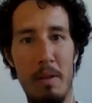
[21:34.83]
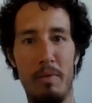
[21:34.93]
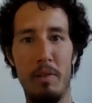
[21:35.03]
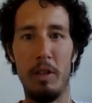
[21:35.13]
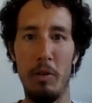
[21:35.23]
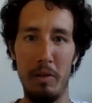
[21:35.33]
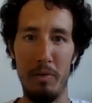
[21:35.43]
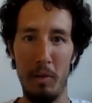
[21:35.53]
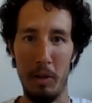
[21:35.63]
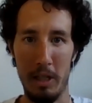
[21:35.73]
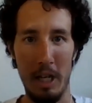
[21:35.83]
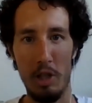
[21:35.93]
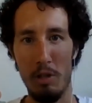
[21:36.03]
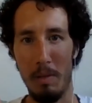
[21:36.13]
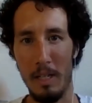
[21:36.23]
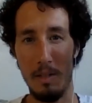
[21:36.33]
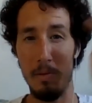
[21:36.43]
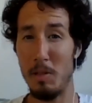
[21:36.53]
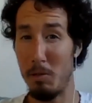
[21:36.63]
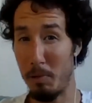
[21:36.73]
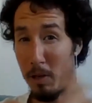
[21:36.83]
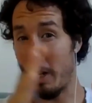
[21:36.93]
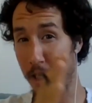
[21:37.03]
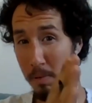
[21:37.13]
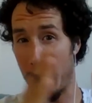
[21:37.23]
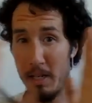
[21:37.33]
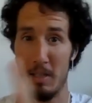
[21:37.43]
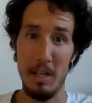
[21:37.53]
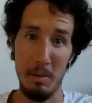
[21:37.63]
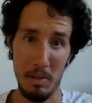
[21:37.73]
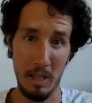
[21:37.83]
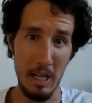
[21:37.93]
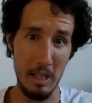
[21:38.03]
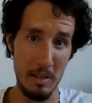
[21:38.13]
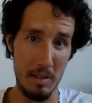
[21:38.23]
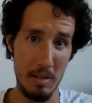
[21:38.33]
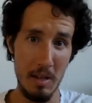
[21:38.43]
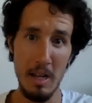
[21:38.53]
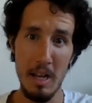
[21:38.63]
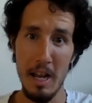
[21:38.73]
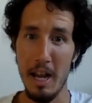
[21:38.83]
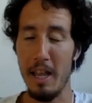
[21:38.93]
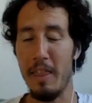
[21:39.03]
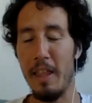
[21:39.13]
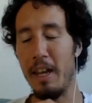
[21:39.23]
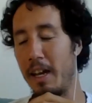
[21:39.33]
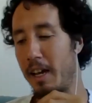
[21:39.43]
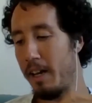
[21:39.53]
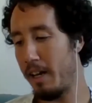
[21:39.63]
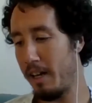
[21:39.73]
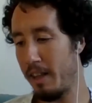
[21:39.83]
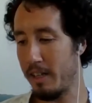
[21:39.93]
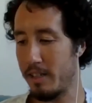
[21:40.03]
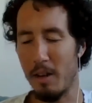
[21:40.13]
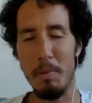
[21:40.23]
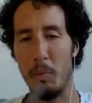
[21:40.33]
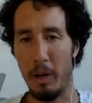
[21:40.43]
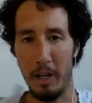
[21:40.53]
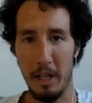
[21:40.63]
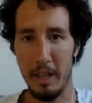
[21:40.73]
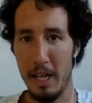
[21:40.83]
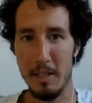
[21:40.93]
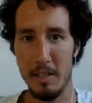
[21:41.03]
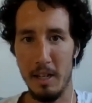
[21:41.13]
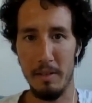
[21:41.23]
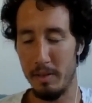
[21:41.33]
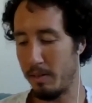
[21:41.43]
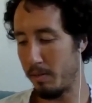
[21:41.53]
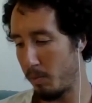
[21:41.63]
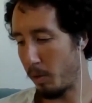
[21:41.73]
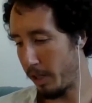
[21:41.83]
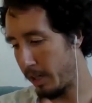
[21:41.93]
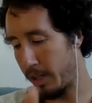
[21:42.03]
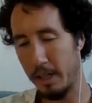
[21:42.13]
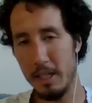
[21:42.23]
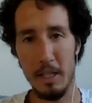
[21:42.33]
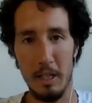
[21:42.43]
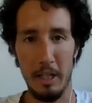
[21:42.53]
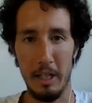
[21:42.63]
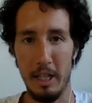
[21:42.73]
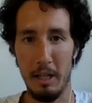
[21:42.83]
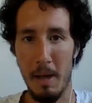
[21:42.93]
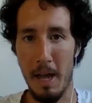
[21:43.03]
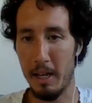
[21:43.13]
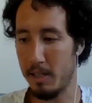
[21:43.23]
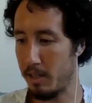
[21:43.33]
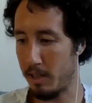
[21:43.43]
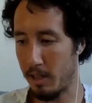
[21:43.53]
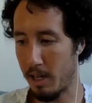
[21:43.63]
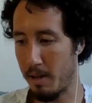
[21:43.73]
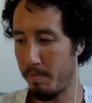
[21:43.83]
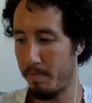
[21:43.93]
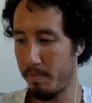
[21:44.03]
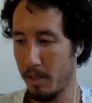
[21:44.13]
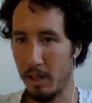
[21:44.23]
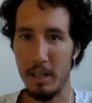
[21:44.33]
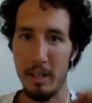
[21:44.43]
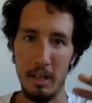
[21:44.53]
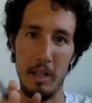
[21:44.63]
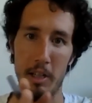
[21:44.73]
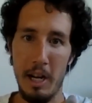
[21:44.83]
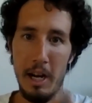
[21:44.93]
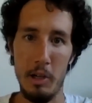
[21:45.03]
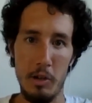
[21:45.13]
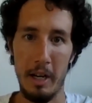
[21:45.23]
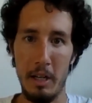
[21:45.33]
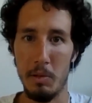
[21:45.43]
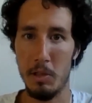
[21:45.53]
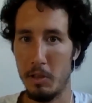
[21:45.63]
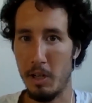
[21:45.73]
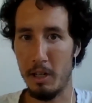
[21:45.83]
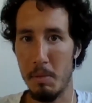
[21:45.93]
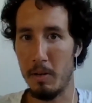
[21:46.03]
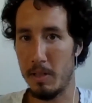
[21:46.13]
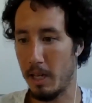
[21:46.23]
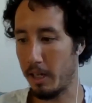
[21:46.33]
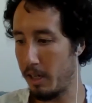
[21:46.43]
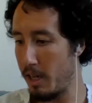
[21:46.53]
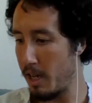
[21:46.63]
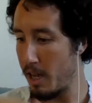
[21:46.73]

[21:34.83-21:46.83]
foot go into full extension because I was too preoccupied to stay up with cadence. And then so I've been working on that and stuff, and working on like the single leg kickbacks and a lot of tire dragging, which I'll talk about in a second.